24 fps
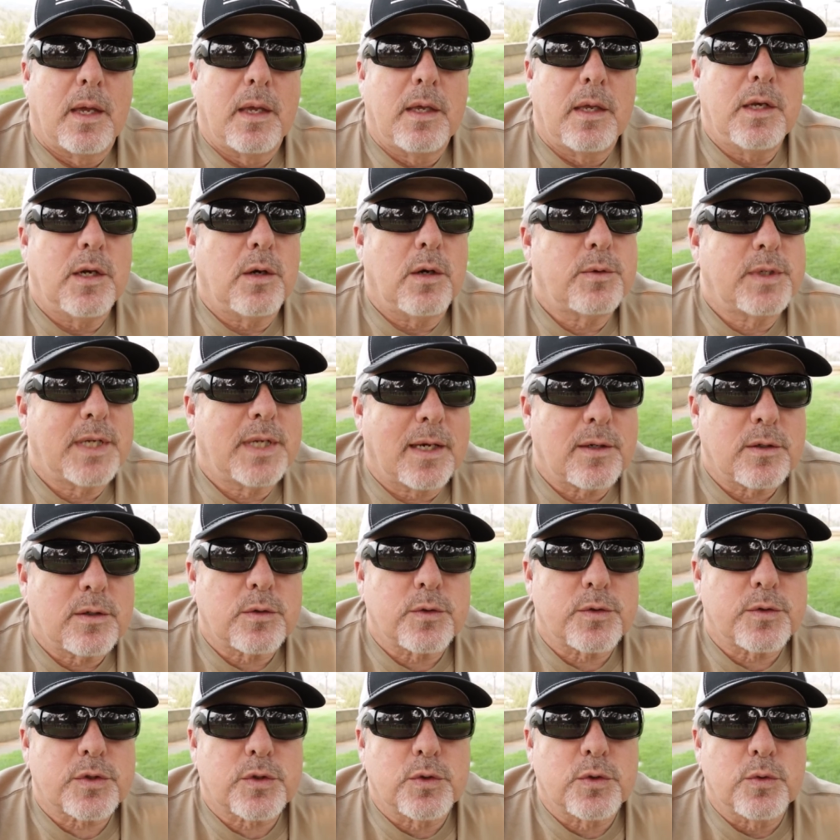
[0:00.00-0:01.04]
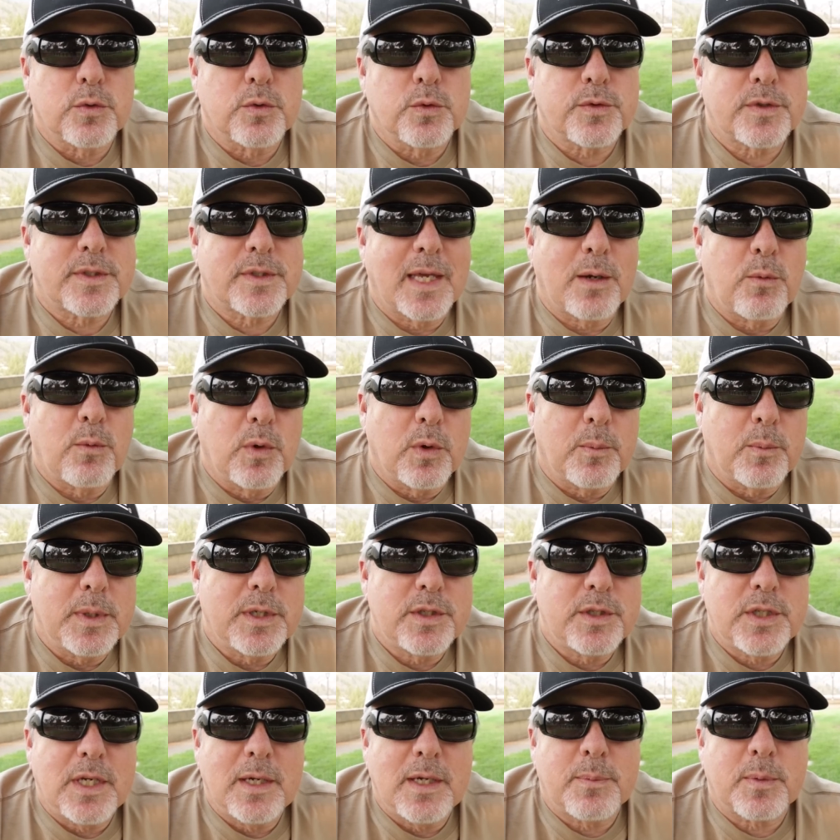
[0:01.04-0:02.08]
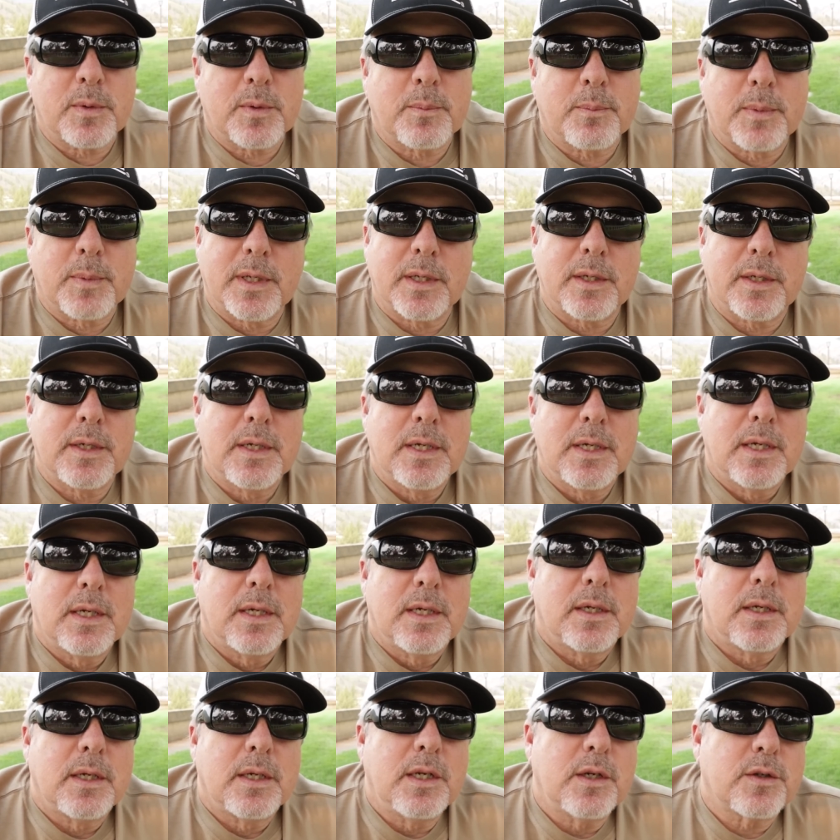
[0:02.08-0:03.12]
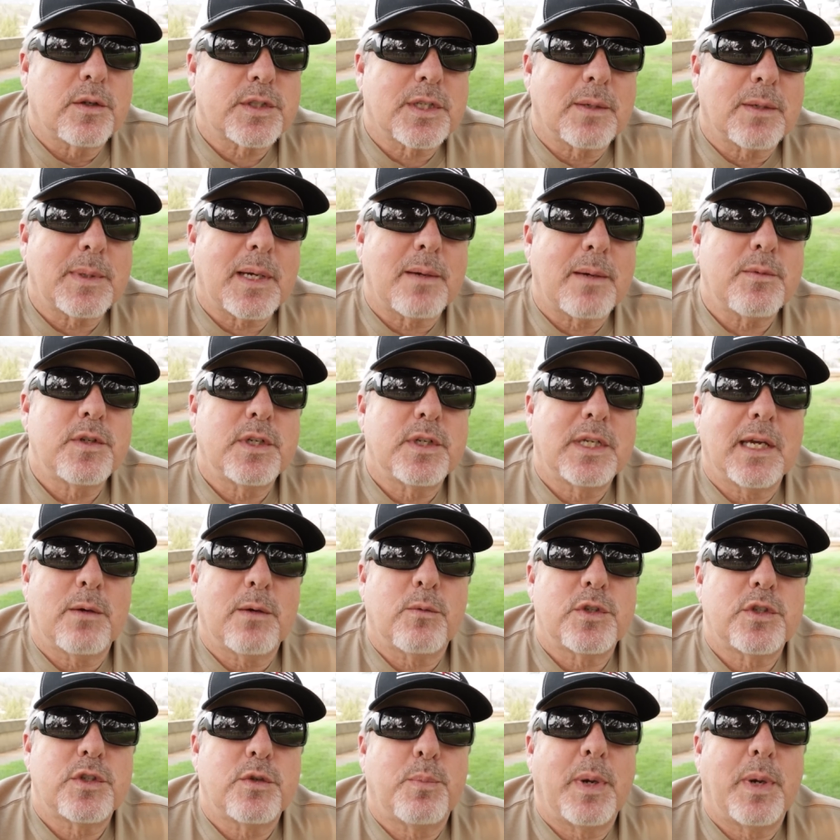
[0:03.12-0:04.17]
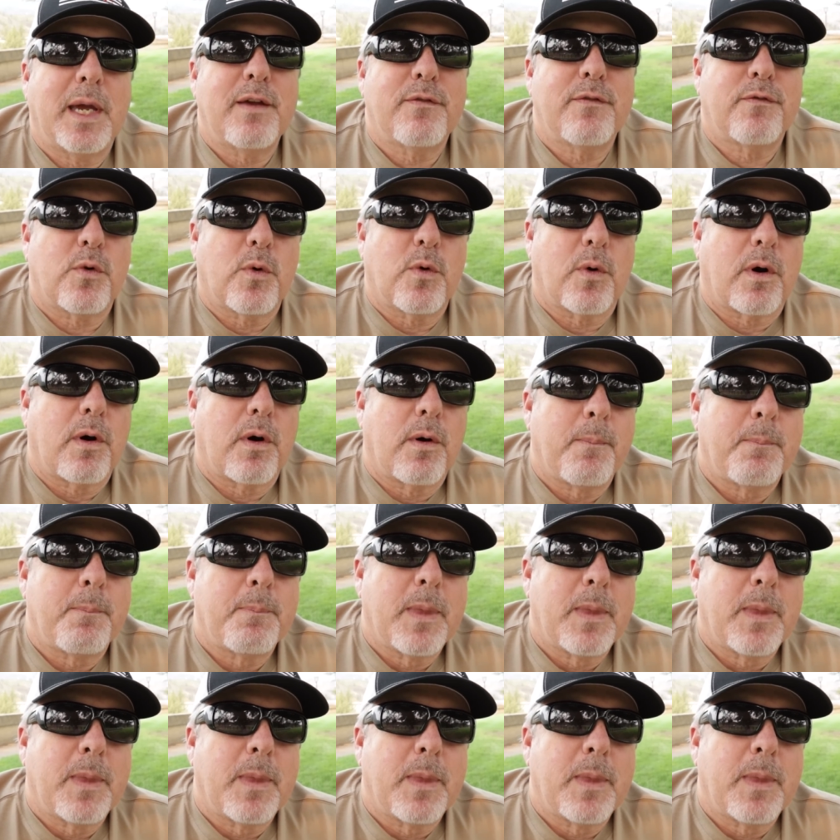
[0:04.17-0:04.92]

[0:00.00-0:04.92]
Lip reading: You know, technical schools, they will be cheaper, but, you know, sometimes you get what you pay for.